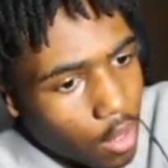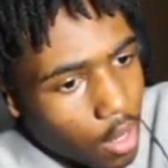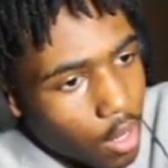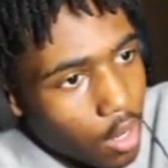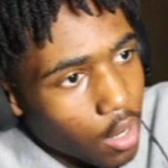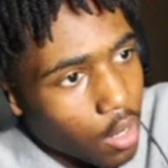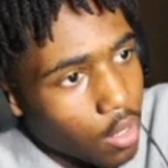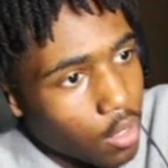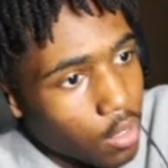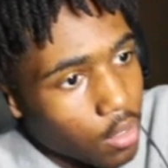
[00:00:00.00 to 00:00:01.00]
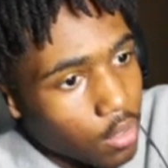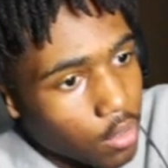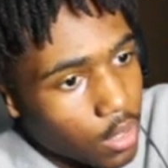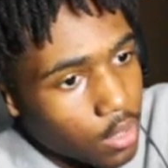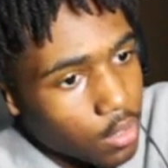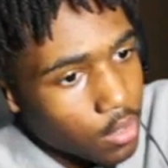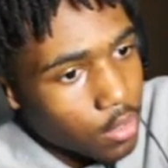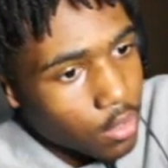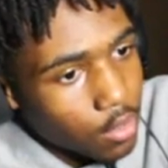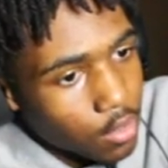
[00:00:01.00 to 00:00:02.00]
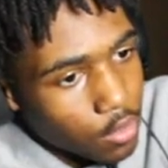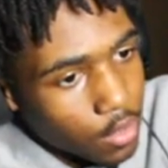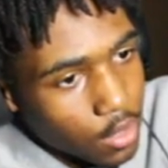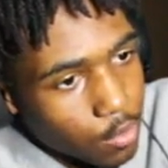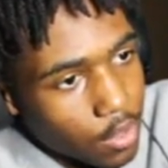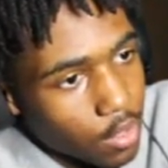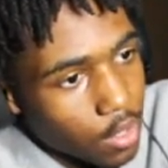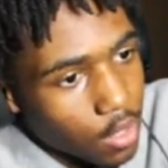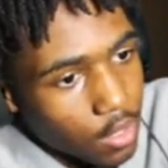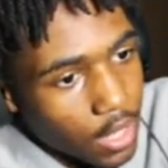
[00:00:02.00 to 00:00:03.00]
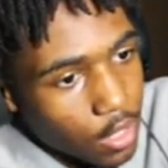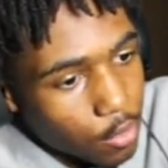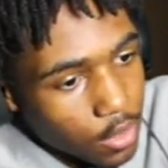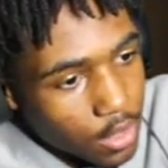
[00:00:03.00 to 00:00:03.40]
Uh, this? So this one. Thank you. Is